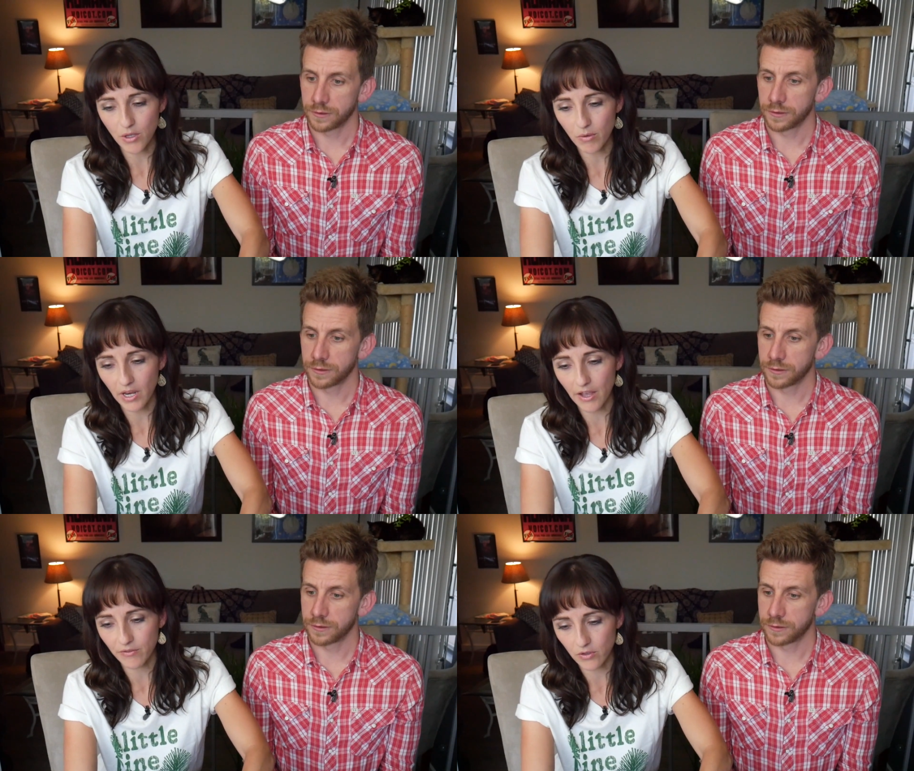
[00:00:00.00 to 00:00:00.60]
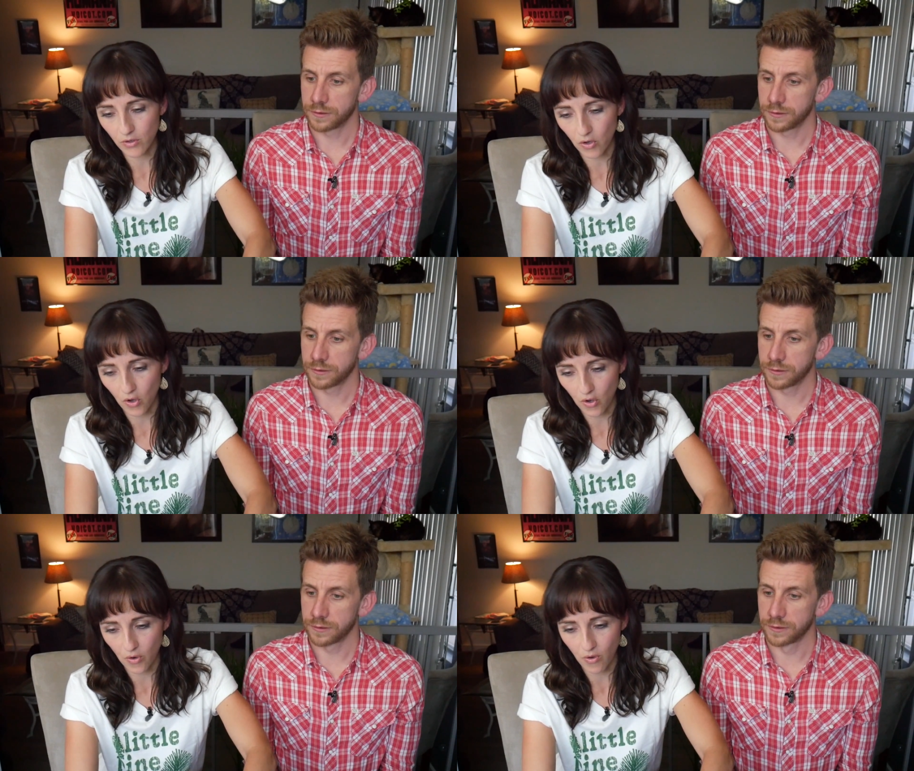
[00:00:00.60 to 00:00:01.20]
Speaker 1: you would have to
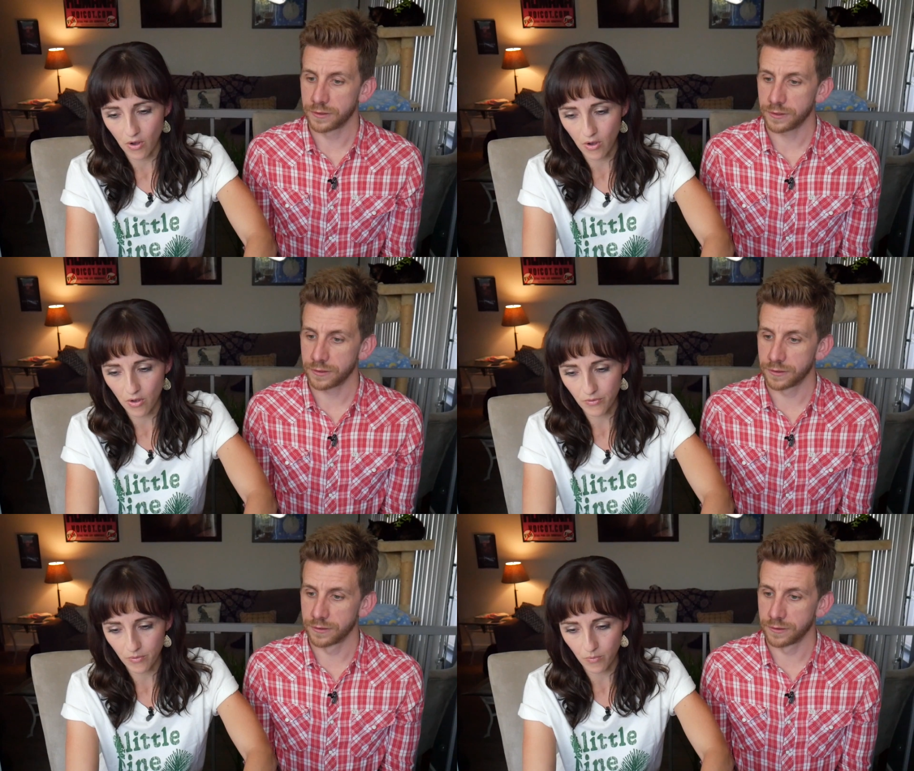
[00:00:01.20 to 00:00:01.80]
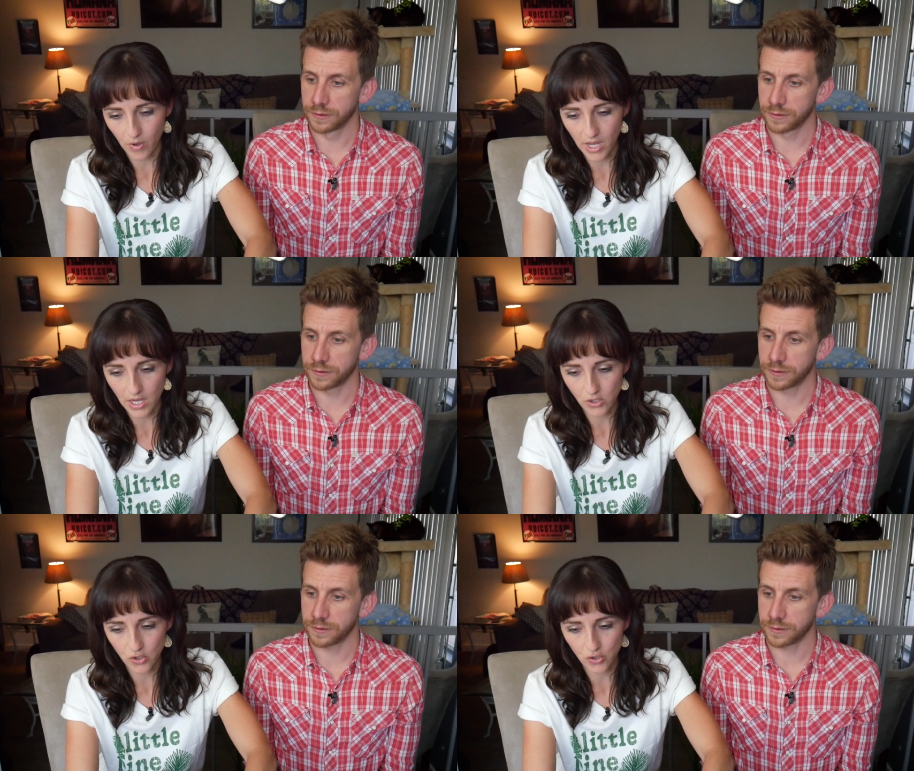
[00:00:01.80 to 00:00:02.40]
go all the
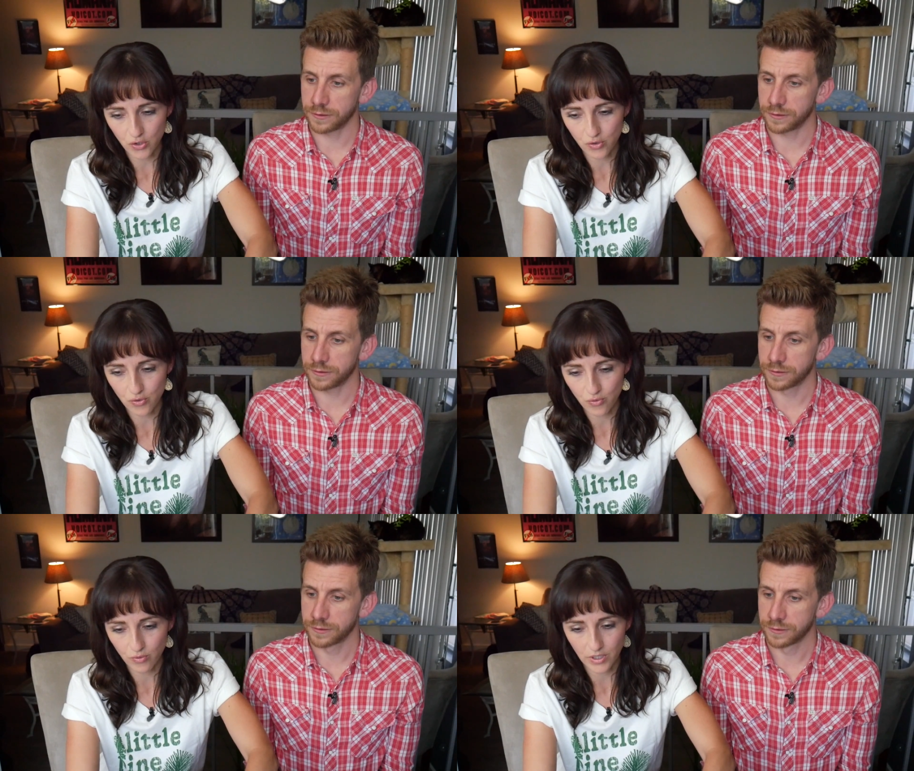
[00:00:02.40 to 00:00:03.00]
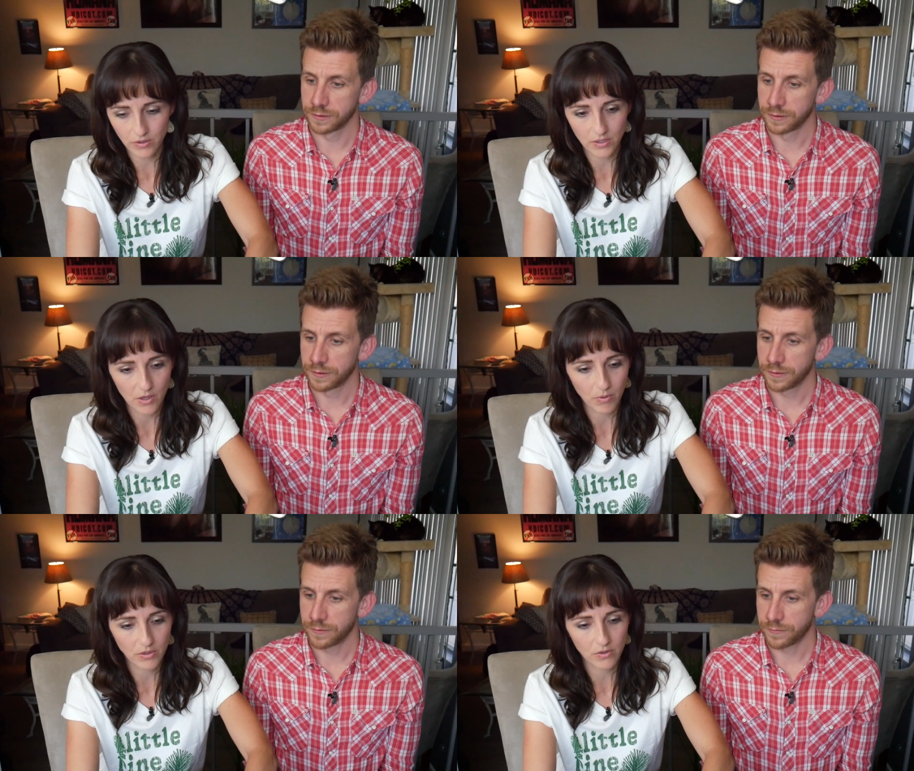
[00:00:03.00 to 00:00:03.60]
way to, let's
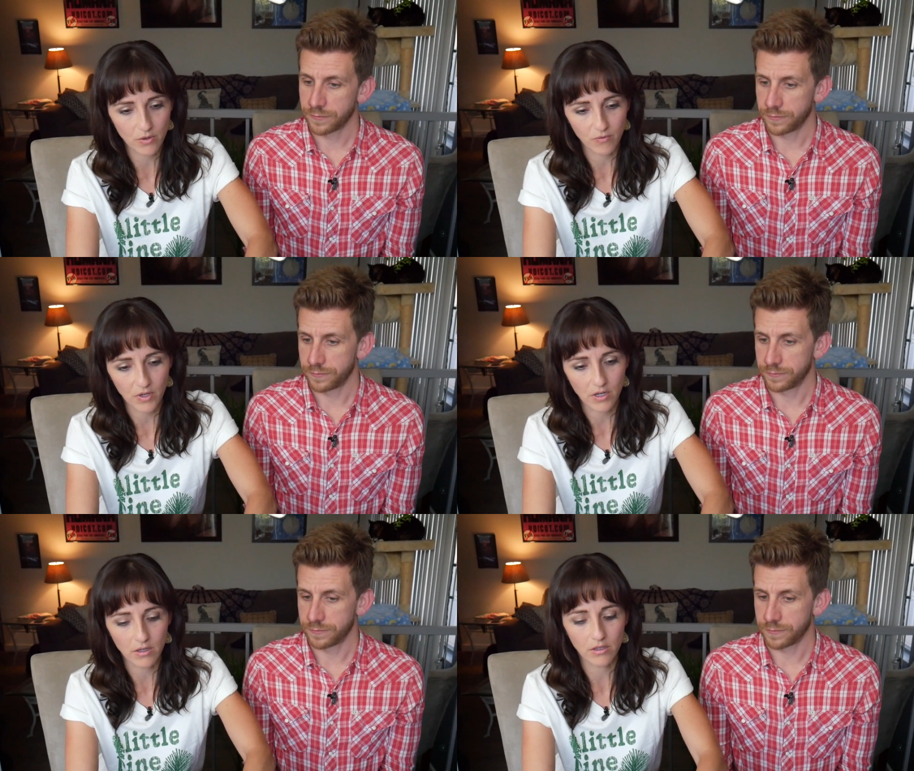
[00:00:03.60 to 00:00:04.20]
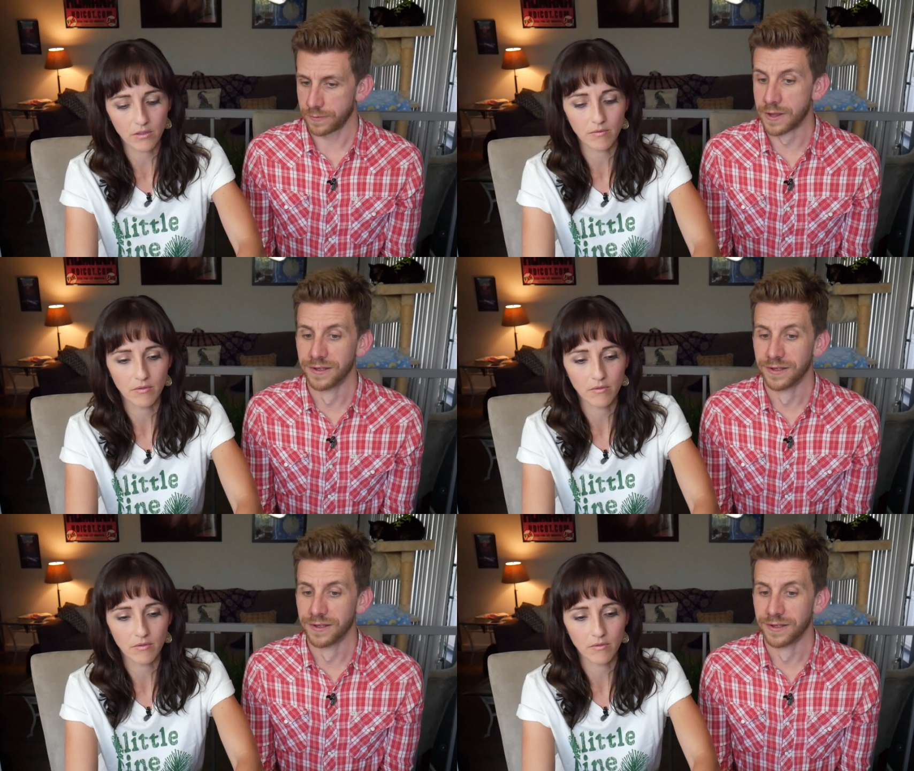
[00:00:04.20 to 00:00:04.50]
say, West Covina.